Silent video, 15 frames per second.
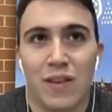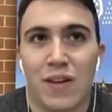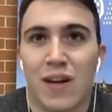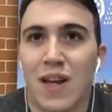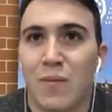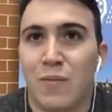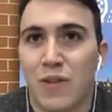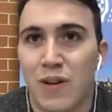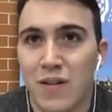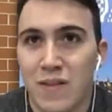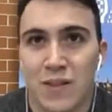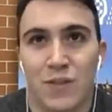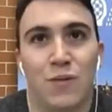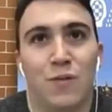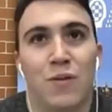real
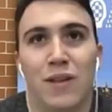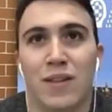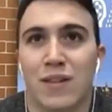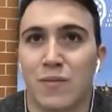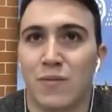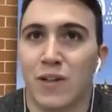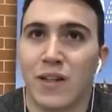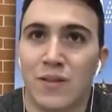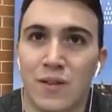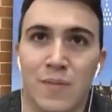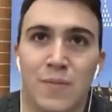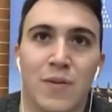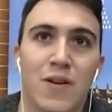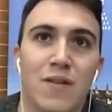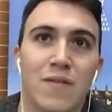problems or with the simulator
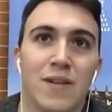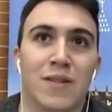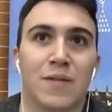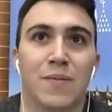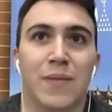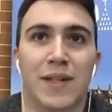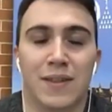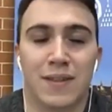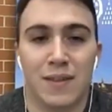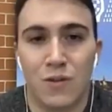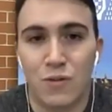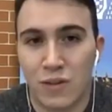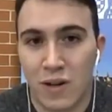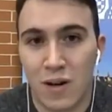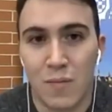problems, but
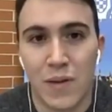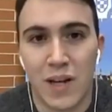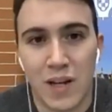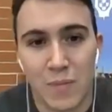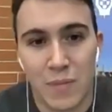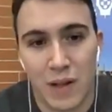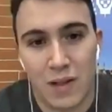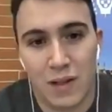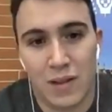those are minimal.